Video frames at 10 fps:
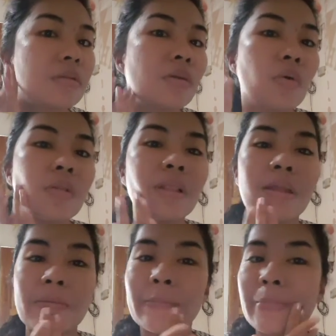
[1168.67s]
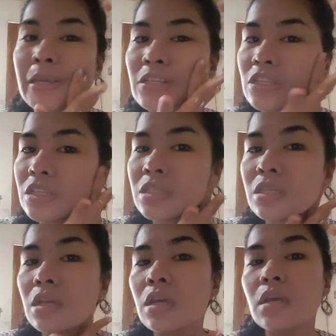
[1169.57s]
Don't let your
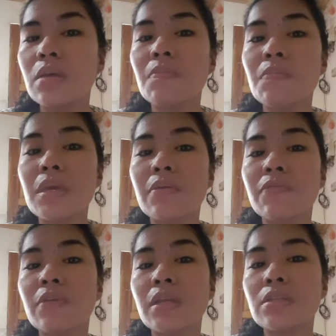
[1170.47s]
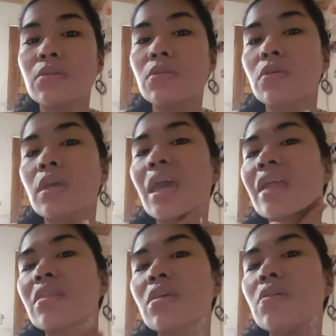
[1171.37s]
patients be afraid to look
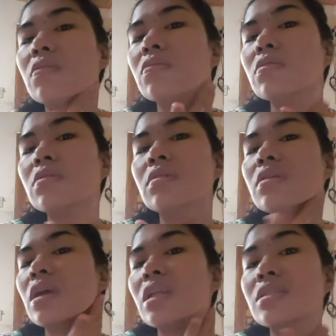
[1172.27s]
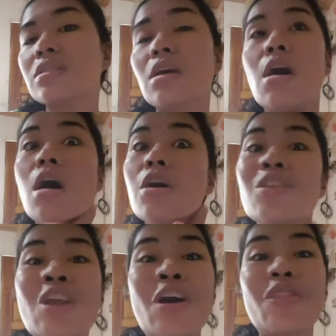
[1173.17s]
at you. It's
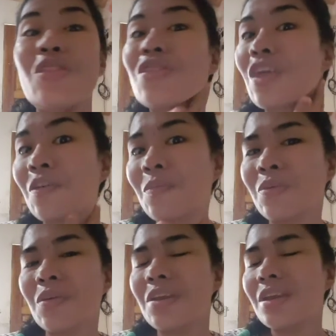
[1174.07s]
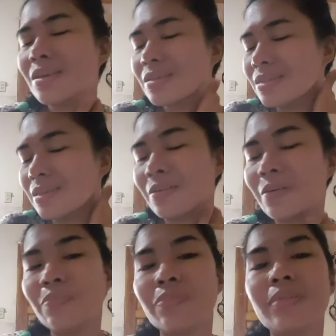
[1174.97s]
non-therapeutic,
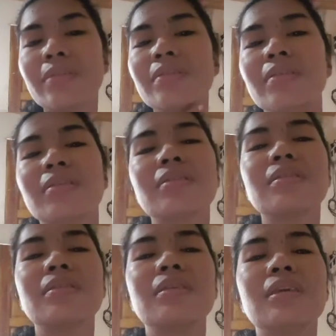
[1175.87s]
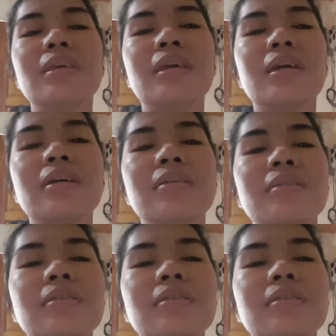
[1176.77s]
so yeah.